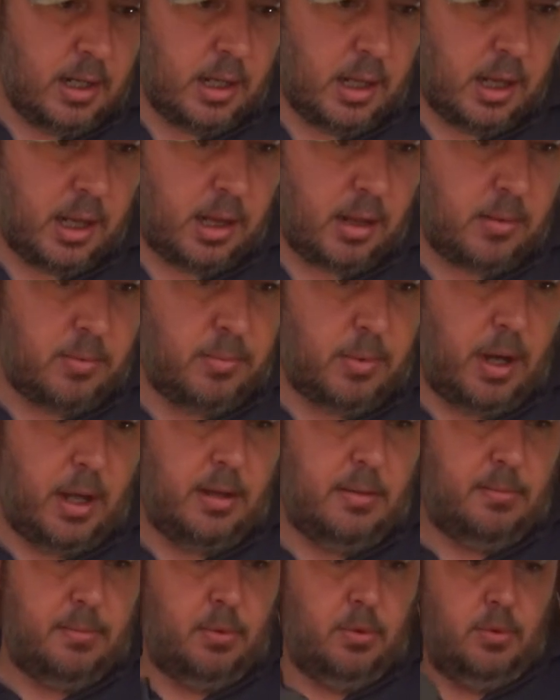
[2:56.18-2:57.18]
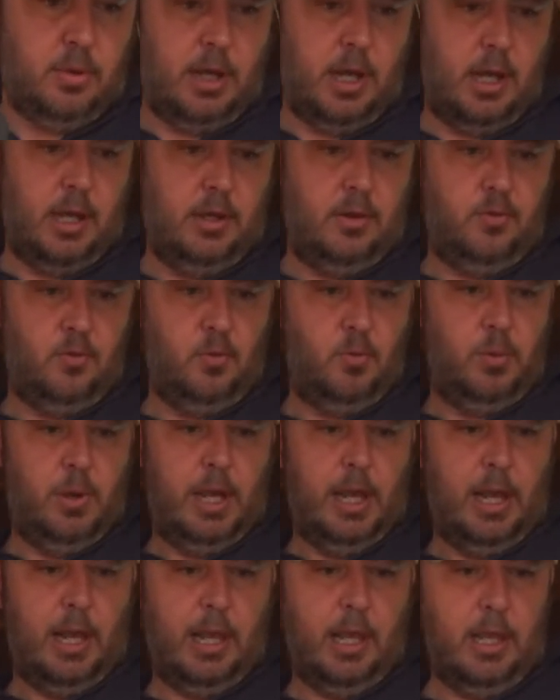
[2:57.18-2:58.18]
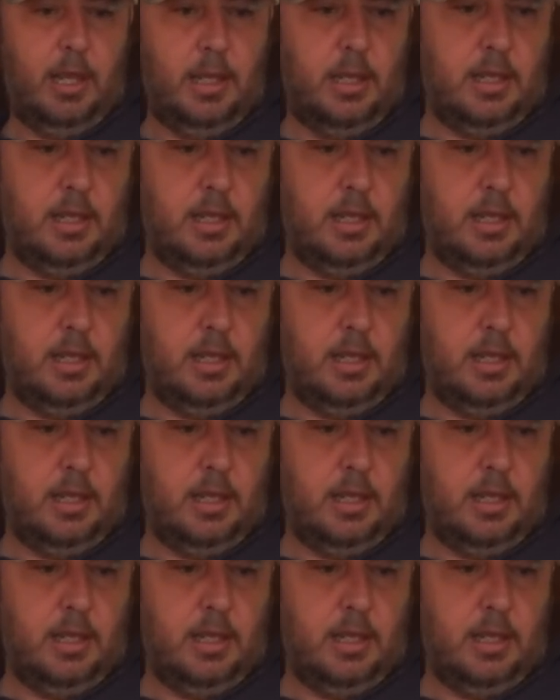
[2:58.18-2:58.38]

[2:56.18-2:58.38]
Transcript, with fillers: sway the bore gauge wiggly,